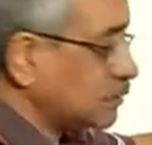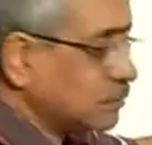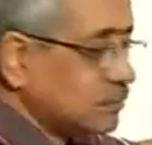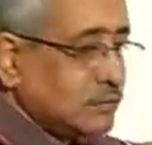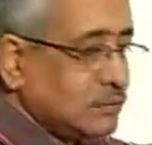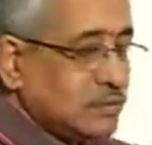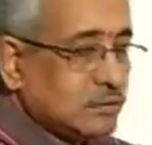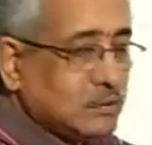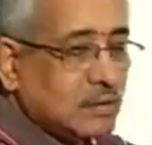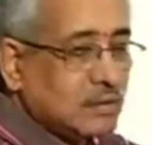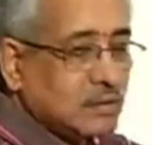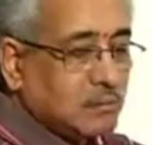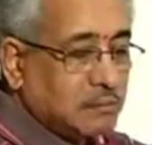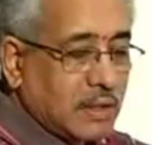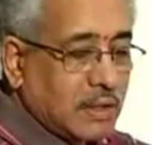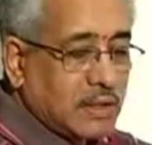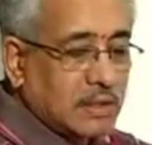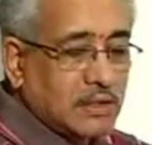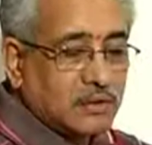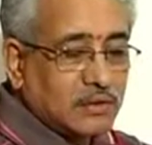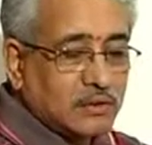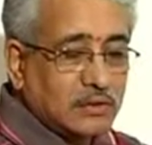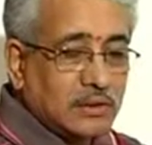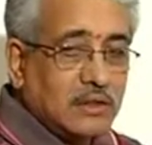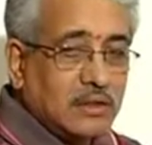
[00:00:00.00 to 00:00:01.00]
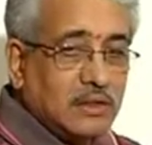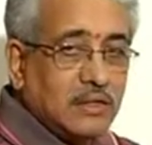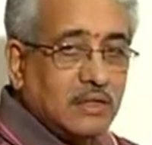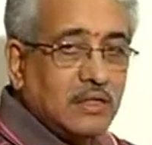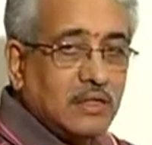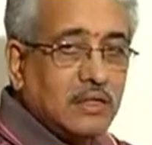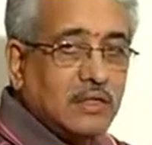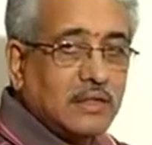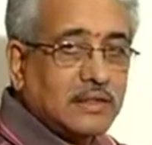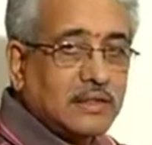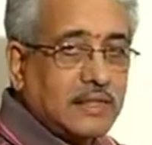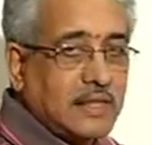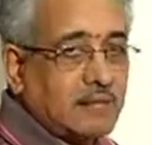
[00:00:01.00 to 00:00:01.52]
to parallel to the
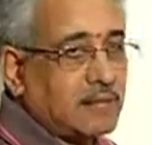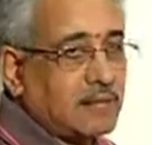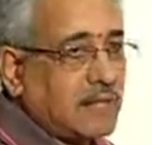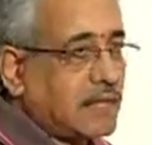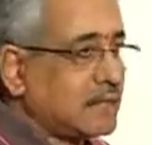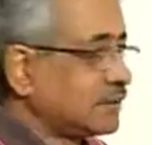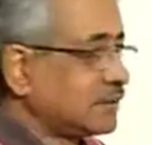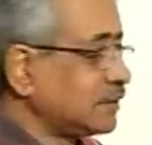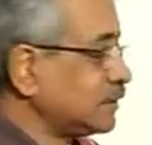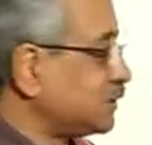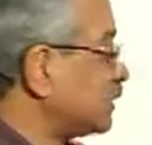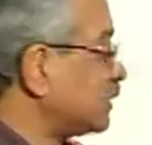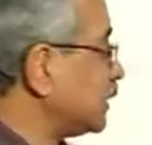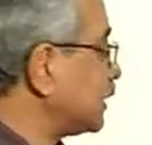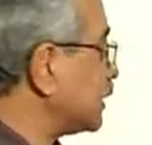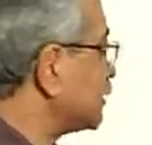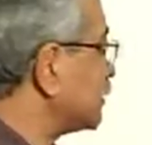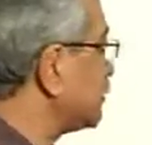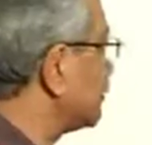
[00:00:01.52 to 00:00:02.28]
time axis there.